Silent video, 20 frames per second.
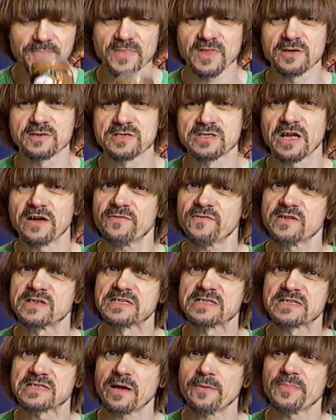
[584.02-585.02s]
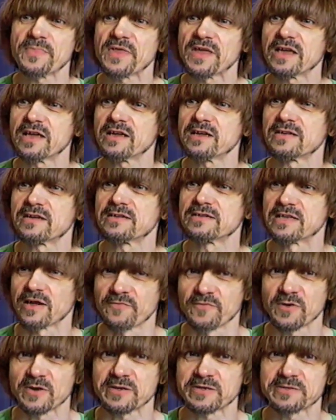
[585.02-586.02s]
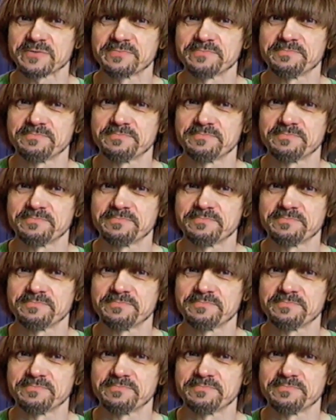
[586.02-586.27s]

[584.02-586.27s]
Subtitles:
There's definitely something different.